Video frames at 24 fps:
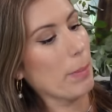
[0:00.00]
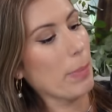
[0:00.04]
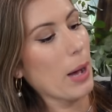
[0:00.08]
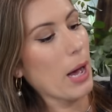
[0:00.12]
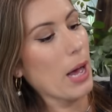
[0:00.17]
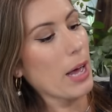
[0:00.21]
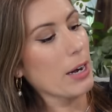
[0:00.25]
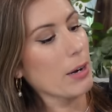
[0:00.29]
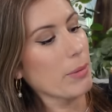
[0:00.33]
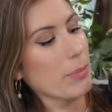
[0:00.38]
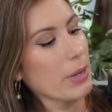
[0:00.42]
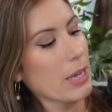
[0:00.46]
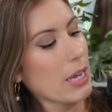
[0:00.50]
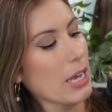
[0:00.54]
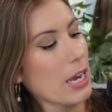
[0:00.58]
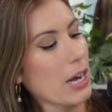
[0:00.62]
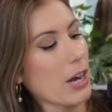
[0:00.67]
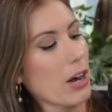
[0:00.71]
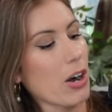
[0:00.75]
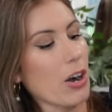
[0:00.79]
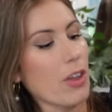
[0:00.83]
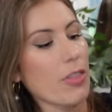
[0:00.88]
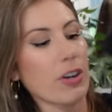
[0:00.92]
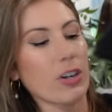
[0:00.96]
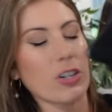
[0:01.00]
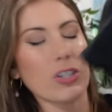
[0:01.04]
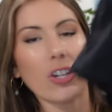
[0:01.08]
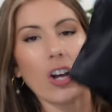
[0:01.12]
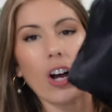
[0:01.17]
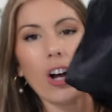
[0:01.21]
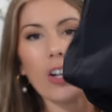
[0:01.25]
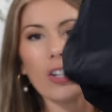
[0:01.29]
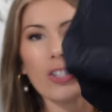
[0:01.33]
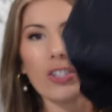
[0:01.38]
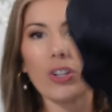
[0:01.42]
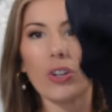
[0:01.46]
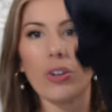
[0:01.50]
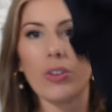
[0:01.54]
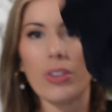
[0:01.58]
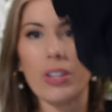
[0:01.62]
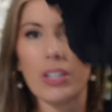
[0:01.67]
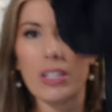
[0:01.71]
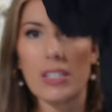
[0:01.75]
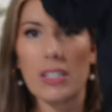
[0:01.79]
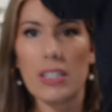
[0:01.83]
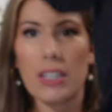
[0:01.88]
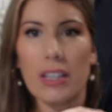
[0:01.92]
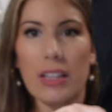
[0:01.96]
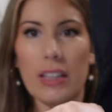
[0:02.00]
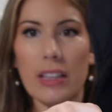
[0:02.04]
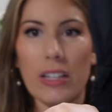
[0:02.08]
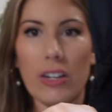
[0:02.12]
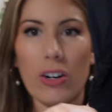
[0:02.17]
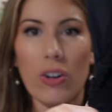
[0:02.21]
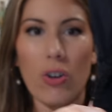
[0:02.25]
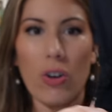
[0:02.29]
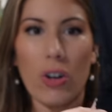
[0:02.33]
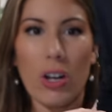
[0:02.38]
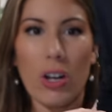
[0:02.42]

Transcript: bottom here. There's also this little